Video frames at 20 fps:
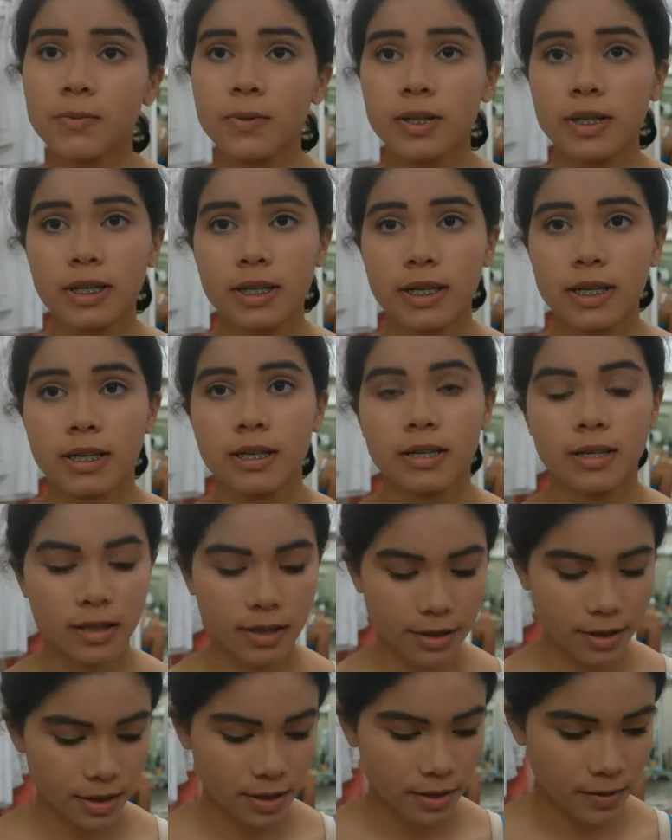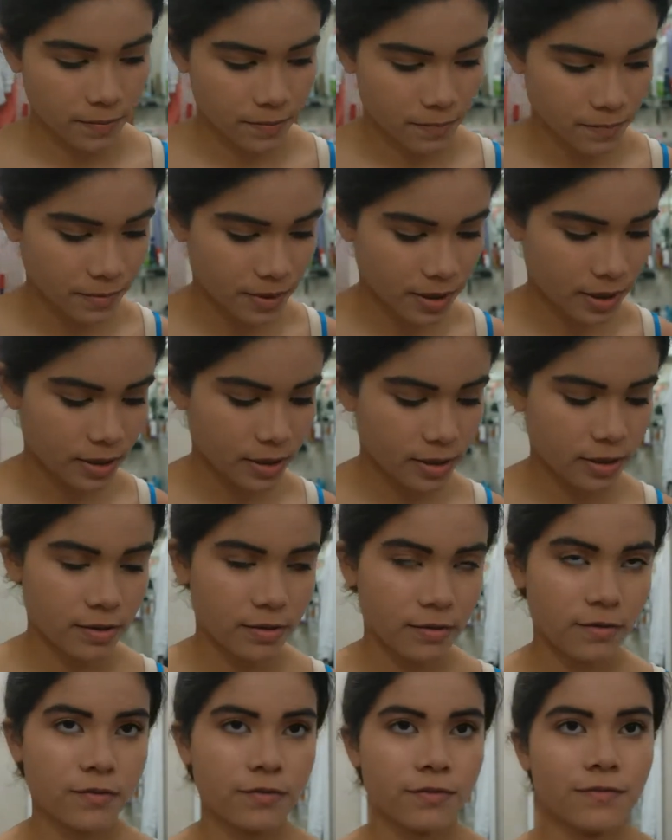which is kind
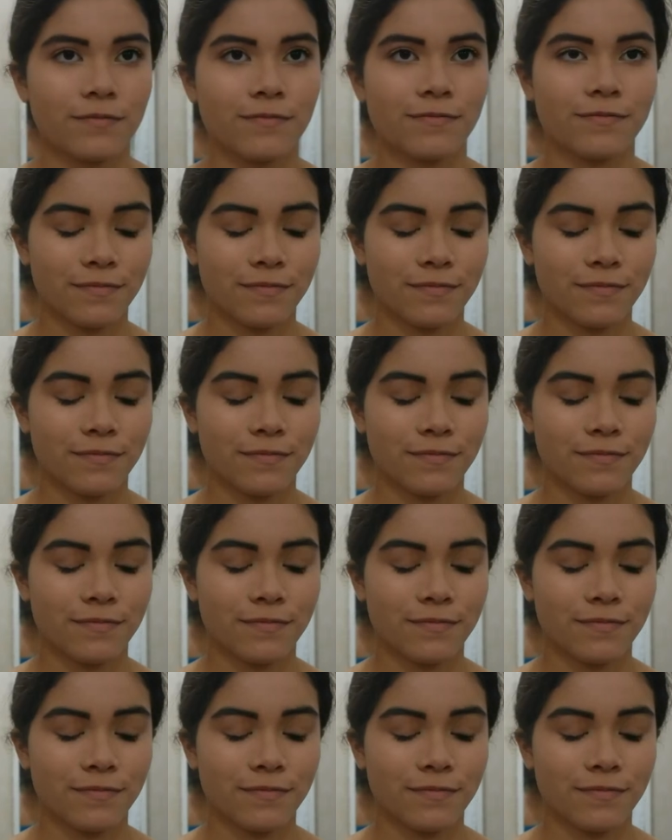of